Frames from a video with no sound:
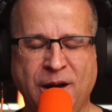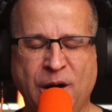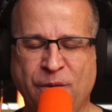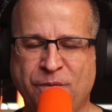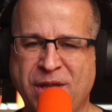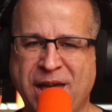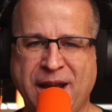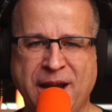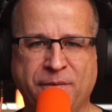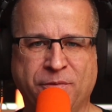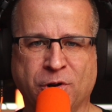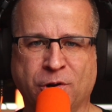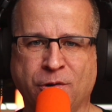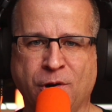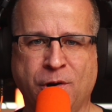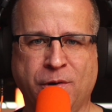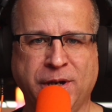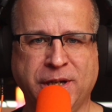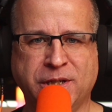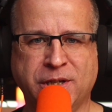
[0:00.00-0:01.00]
of that
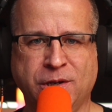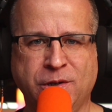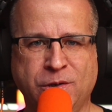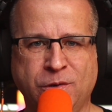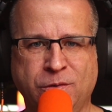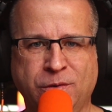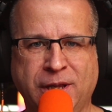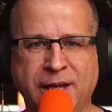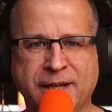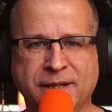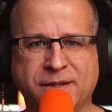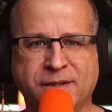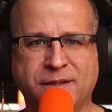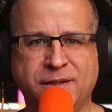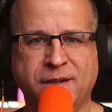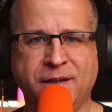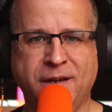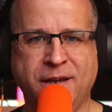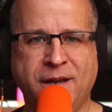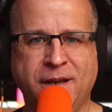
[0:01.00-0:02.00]
ever-growing to-do
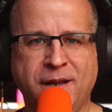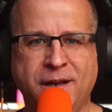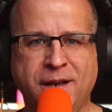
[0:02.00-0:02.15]
list.